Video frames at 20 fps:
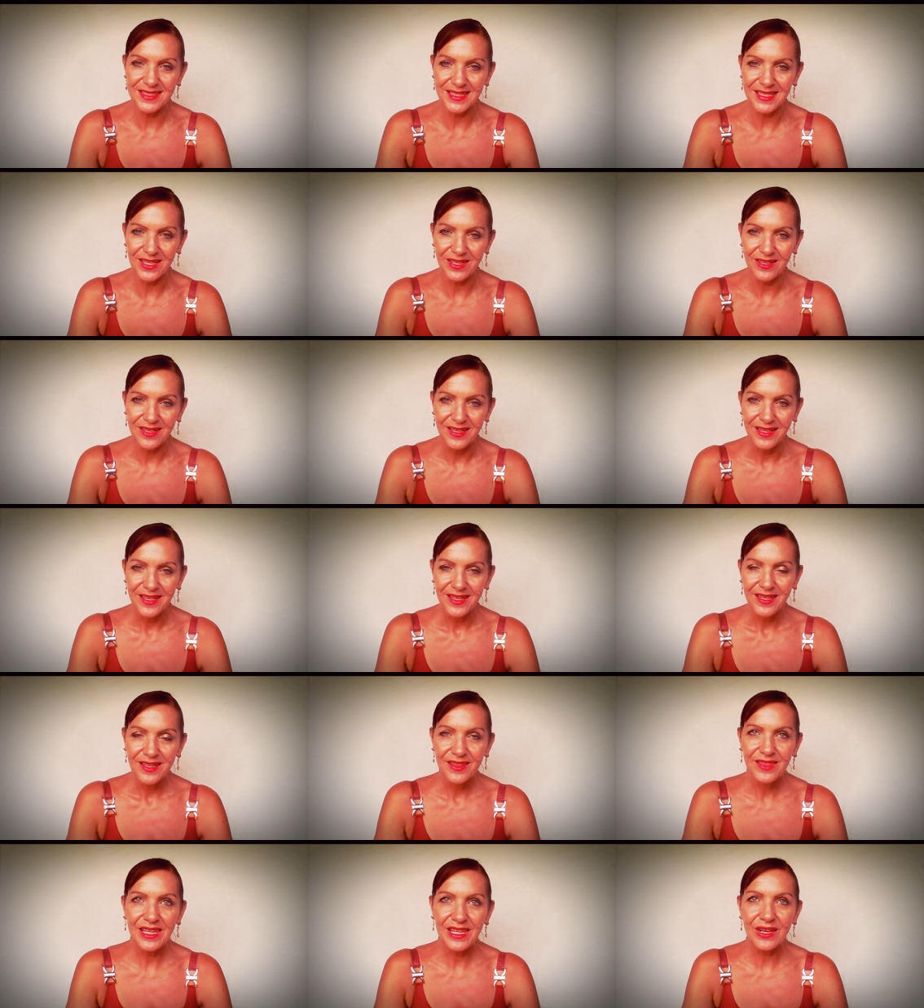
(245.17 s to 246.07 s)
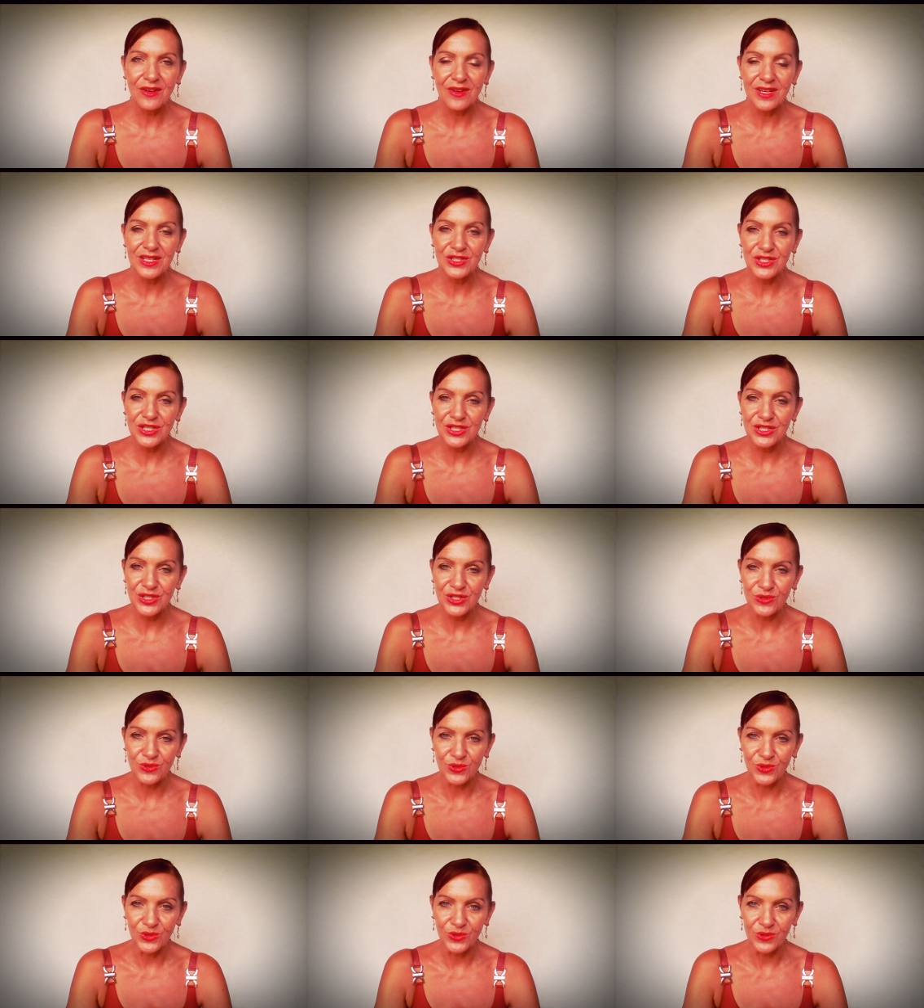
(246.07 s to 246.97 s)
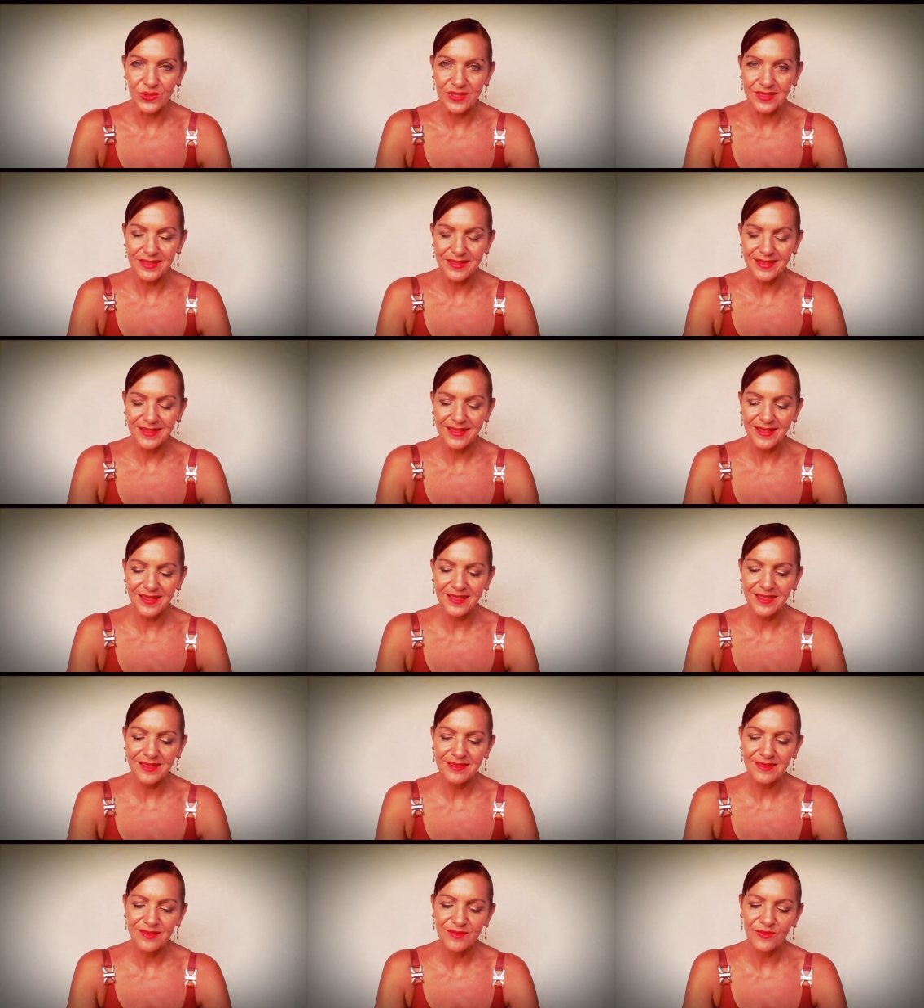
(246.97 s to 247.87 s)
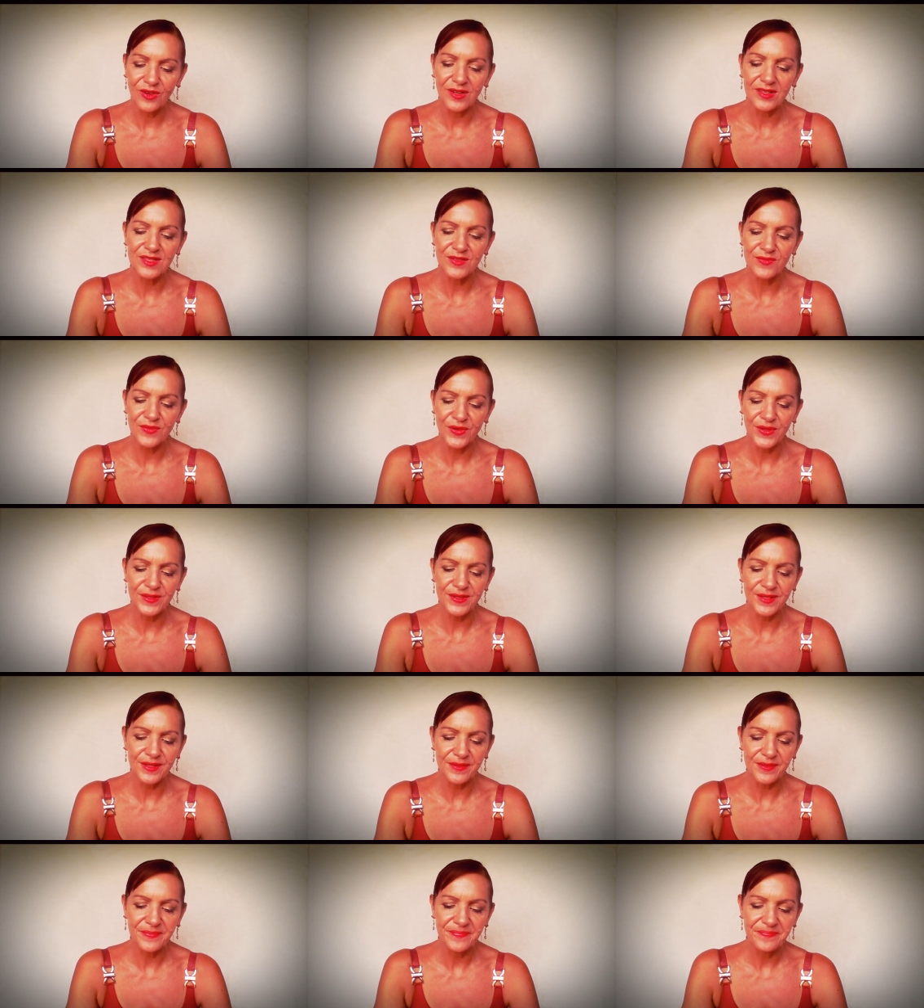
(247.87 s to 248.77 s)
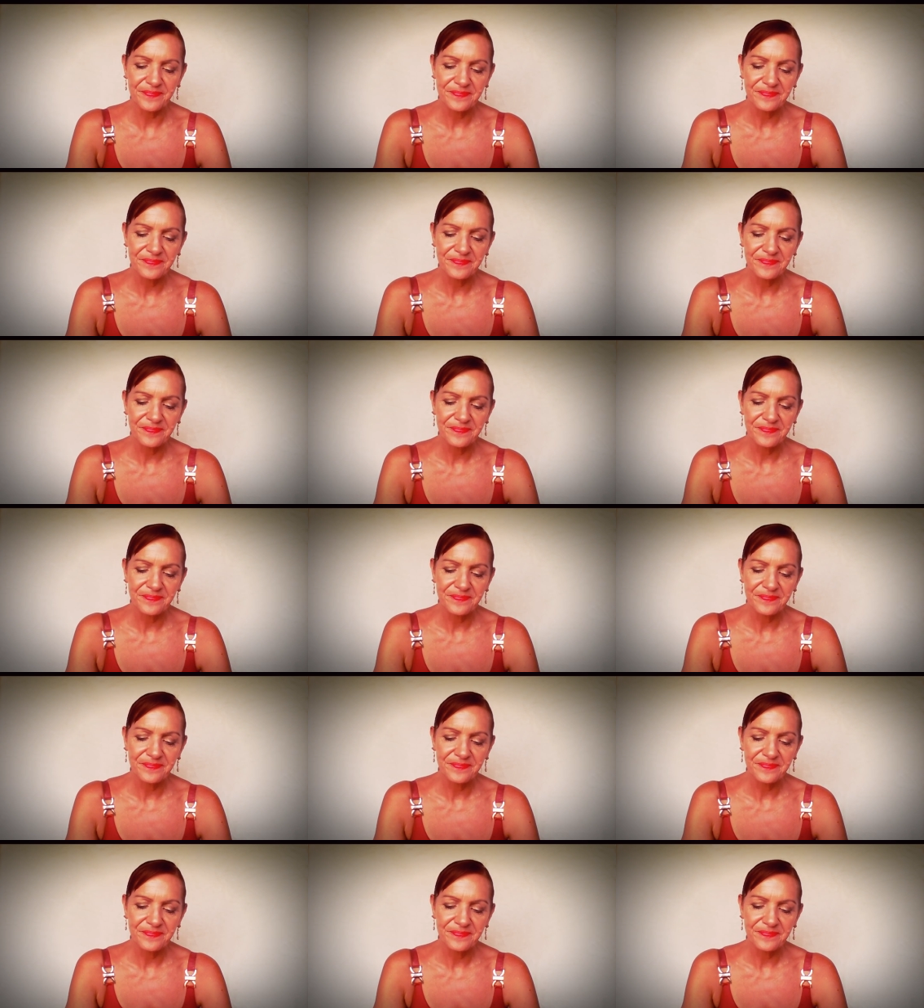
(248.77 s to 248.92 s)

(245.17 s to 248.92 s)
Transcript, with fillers: to their their energy to your aura. Yeah, vice versa.